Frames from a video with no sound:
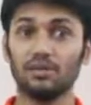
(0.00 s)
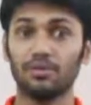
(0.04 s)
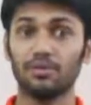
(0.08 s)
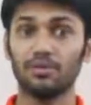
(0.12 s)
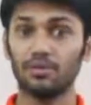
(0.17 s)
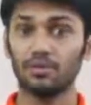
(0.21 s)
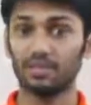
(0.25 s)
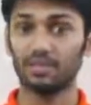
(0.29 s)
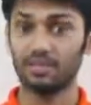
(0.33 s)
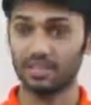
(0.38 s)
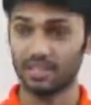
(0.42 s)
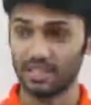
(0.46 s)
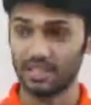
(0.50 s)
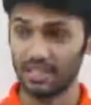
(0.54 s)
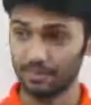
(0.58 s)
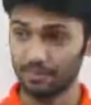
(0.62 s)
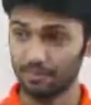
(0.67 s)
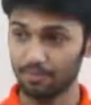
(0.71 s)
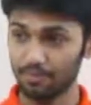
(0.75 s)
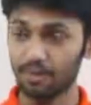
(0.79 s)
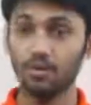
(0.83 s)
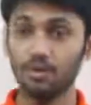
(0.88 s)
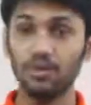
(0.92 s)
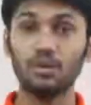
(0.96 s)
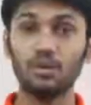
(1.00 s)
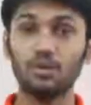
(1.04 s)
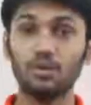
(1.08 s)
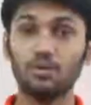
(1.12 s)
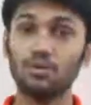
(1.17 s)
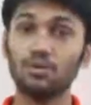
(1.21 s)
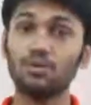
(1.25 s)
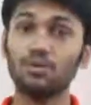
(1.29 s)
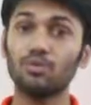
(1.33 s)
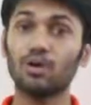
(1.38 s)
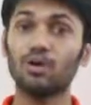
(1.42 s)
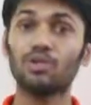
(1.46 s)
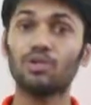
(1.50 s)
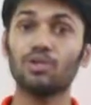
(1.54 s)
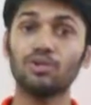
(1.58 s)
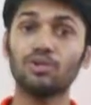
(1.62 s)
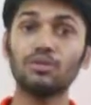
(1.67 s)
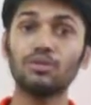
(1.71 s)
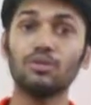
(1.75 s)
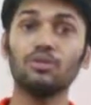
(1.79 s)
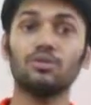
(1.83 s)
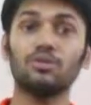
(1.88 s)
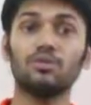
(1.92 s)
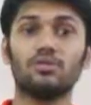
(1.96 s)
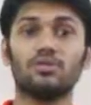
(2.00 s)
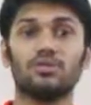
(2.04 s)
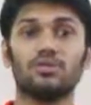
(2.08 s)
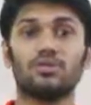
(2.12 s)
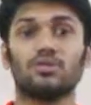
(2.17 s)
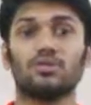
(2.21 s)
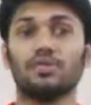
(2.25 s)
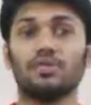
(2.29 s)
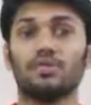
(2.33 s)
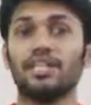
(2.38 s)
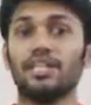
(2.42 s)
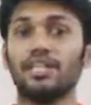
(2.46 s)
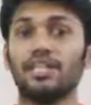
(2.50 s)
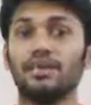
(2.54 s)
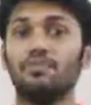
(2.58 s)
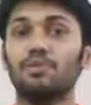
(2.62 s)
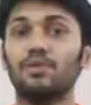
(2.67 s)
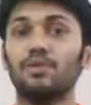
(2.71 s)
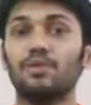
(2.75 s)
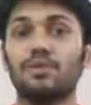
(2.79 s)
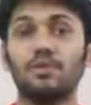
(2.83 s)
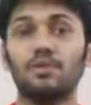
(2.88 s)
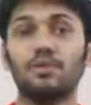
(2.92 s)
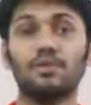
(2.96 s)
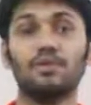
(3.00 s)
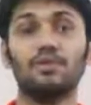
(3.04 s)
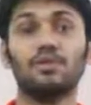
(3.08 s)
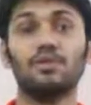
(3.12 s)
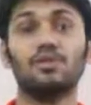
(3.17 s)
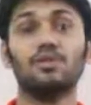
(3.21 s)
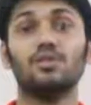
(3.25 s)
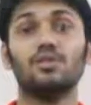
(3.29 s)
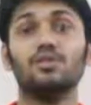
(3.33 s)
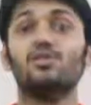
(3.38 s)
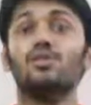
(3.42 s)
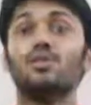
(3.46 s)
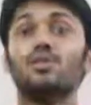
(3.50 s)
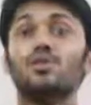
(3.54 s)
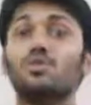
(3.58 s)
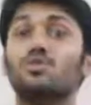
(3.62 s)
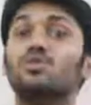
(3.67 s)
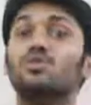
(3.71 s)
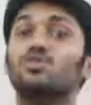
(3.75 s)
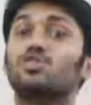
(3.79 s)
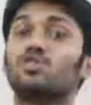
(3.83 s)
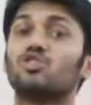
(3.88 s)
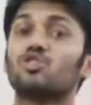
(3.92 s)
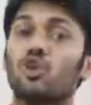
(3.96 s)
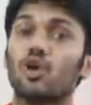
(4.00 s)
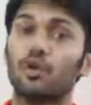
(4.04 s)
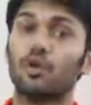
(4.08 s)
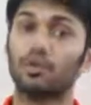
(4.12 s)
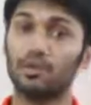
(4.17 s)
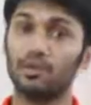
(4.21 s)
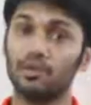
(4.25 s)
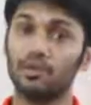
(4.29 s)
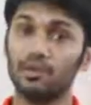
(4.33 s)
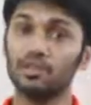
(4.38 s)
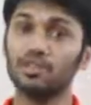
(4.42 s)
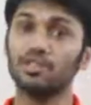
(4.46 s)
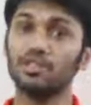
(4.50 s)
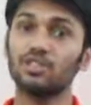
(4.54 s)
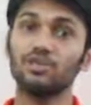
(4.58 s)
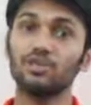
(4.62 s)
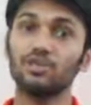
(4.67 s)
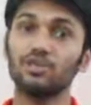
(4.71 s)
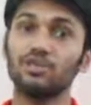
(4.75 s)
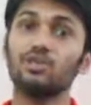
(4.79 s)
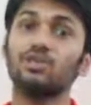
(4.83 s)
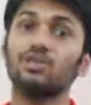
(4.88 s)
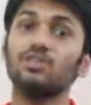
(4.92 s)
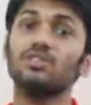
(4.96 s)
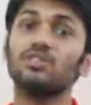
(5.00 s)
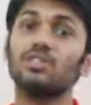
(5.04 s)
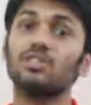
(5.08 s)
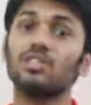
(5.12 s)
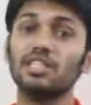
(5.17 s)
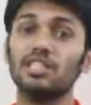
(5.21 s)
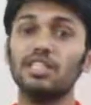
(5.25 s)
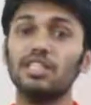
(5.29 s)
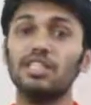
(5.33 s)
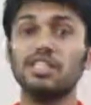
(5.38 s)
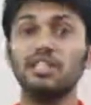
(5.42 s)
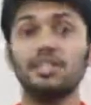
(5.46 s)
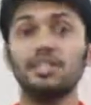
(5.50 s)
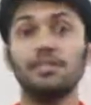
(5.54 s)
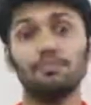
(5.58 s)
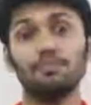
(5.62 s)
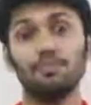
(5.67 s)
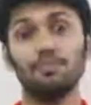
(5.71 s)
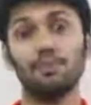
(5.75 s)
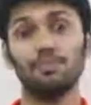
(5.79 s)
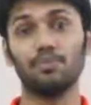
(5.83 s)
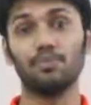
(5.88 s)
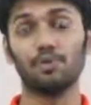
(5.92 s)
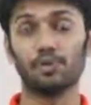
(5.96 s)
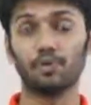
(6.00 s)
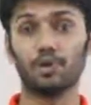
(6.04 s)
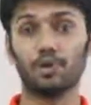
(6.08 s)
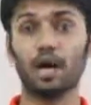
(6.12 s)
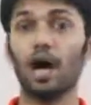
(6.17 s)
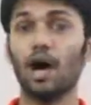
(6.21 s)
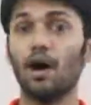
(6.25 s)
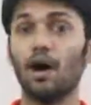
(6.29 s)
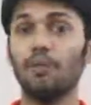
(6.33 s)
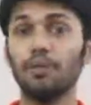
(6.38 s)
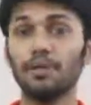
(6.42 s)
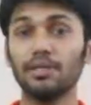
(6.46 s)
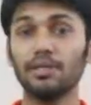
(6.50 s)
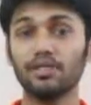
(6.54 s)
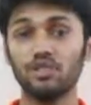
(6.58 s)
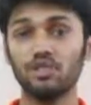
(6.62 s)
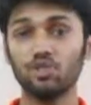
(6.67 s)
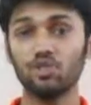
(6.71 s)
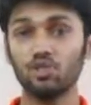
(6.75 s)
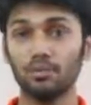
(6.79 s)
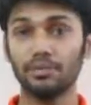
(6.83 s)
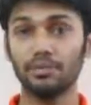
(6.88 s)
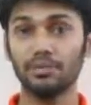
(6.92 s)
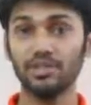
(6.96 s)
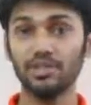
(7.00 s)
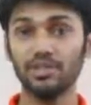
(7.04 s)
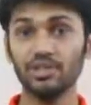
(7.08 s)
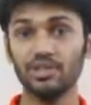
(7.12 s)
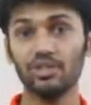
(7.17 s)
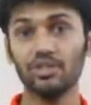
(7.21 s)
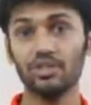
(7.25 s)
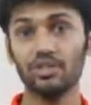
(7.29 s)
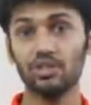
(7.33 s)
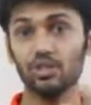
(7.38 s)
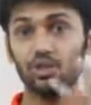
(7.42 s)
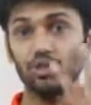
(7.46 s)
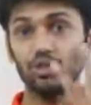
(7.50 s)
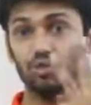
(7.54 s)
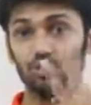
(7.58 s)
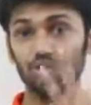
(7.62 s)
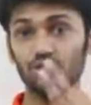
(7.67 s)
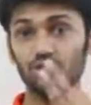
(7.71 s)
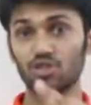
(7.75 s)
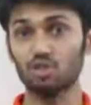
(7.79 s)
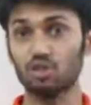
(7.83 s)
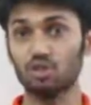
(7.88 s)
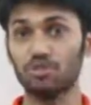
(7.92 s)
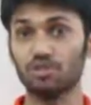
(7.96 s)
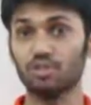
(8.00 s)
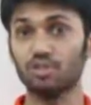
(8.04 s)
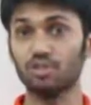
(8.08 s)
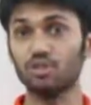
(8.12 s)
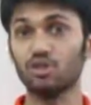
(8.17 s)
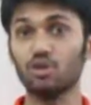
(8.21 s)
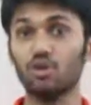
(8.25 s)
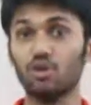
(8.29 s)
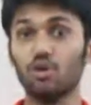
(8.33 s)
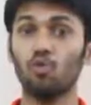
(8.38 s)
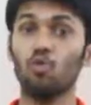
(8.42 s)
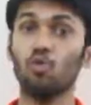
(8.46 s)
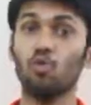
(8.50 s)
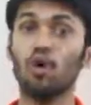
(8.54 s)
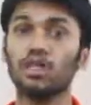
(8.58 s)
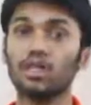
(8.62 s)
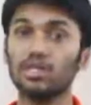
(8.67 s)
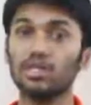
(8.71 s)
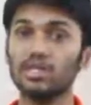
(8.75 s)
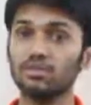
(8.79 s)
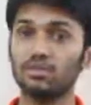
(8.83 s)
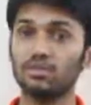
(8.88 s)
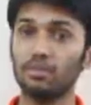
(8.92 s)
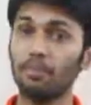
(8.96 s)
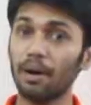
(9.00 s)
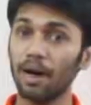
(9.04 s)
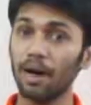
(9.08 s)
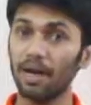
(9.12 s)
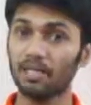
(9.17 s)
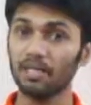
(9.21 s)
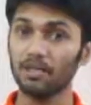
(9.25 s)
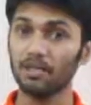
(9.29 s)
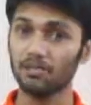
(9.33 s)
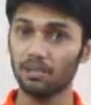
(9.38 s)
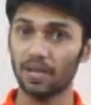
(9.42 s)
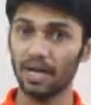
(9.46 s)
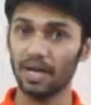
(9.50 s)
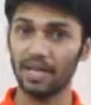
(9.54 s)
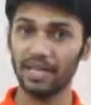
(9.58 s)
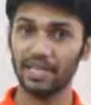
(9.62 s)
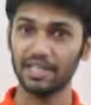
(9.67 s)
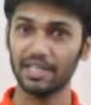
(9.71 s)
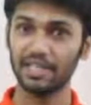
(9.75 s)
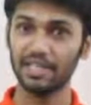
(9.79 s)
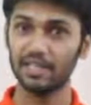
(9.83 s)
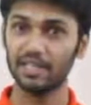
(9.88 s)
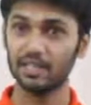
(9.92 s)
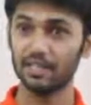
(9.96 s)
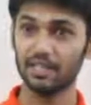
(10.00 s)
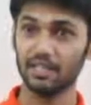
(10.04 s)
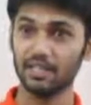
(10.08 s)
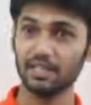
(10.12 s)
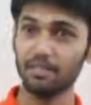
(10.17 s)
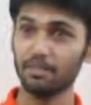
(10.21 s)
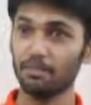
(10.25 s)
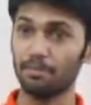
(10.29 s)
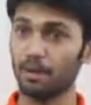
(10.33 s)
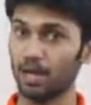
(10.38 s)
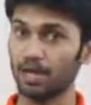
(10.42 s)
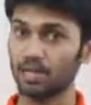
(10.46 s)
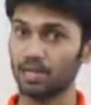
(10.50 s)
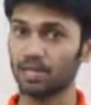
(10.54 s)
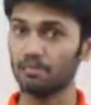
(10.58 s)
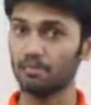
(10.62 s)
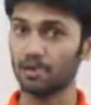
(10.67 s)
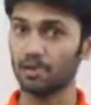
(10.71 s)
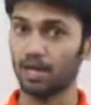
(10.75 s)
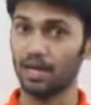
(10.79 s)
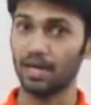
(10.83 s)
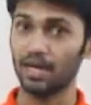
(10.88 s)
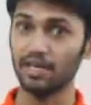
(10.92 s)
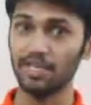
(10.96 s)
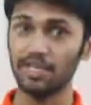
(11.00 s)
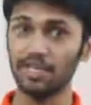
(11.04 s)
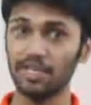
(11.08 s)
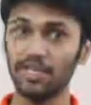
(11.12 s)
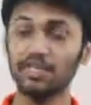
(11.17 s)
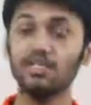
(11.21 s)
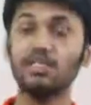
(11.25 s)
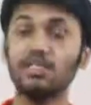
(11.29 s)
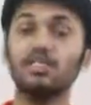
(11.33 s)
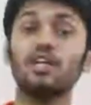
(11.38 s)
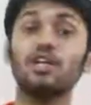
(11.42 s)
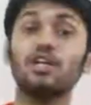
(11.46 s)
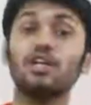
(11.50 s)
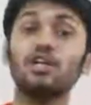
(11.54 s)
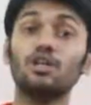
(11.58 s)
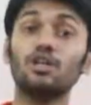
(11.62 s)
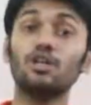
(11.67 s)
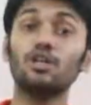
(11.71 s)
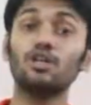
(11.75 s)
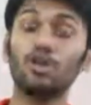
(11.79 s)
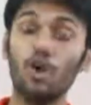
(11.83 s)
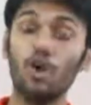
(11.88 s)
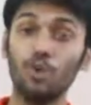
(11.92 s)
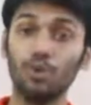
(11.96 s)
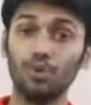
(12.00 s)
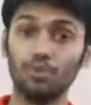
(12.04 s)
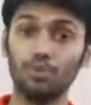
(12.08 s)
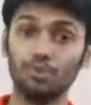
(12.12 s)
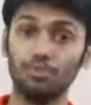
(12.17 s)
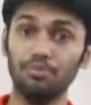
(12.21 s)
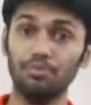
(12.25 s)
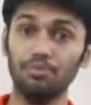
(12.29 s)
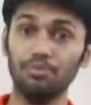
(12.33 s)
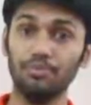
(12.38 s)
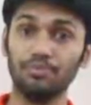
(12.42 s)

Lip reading: For example, we want to give 2 strawberries to 3 people. How many strawberries? 2 strawberries. So what is the multiplier here? The multiplier is 2.